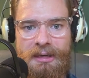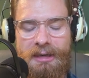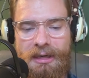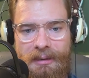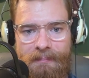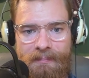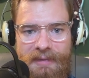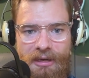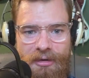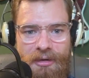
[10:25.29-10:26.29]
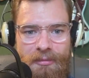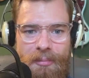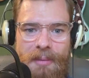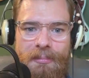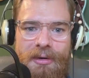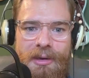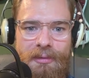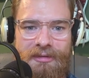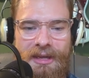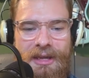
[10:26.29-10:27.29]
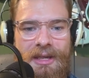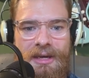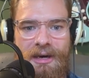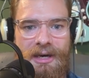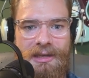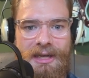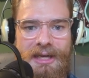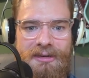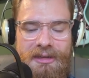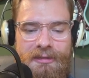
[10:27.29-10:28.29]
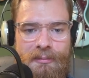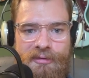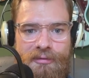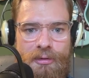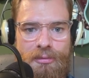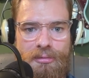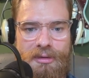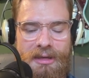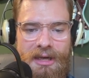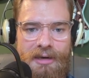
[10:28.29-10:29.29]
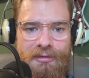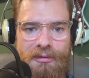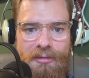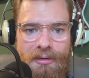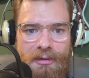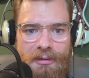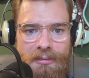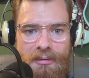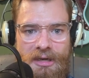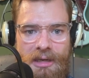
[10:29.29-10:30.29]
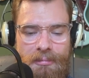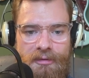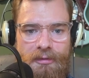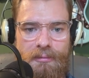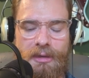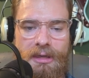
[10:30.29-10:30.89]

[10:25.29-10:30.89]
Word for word: um, I remember I was online to get some food after the comp was over.